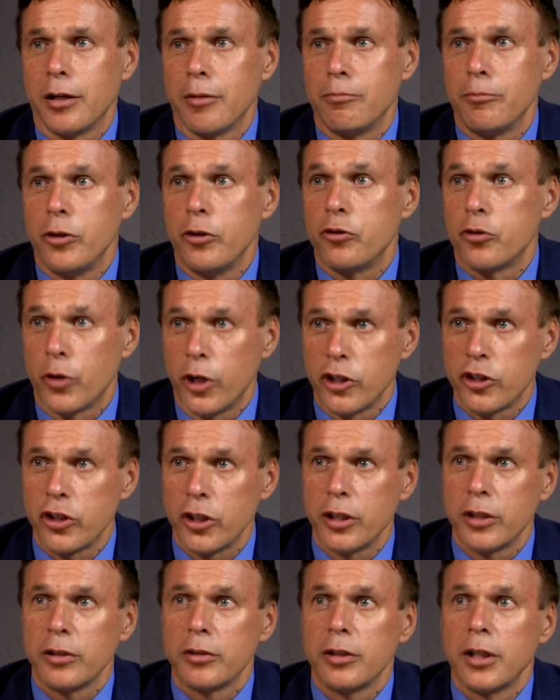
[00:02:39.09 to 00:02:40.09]

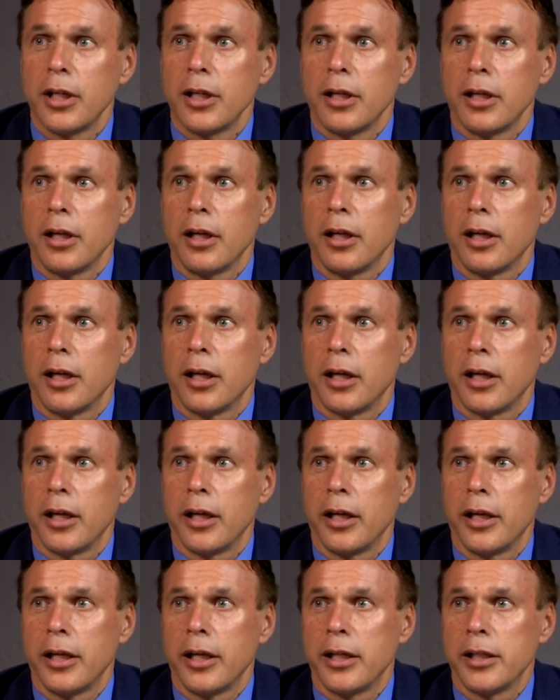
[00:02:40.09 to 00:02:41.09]
Nutrition
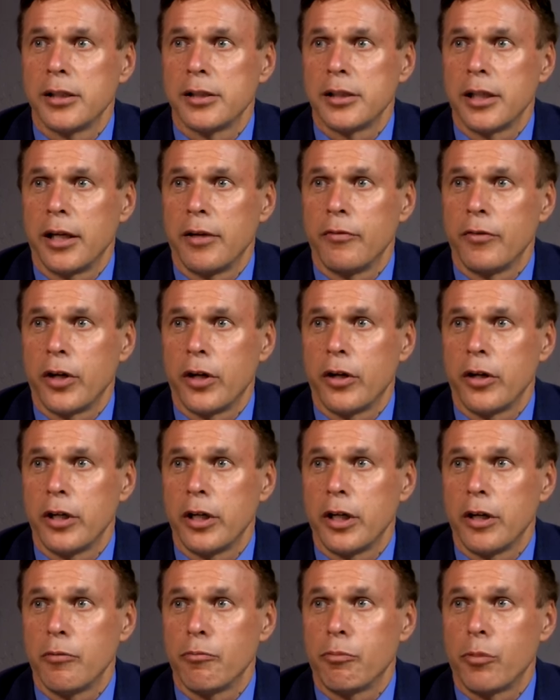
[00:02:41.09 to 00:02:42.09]
is a
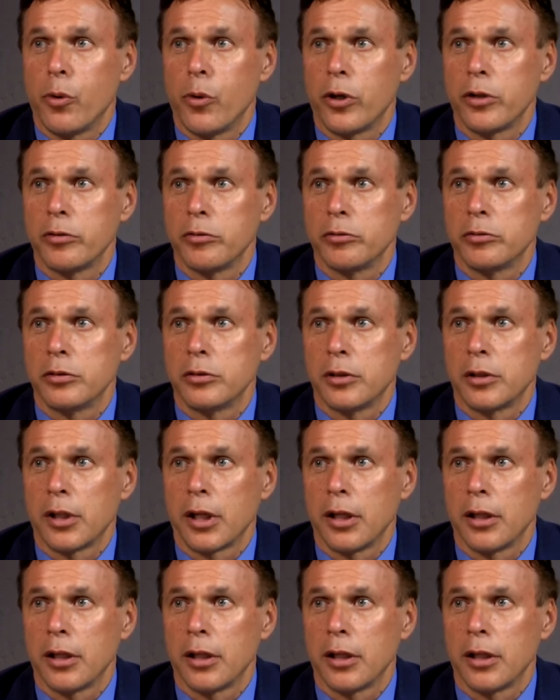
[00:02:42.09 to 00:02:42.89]
very important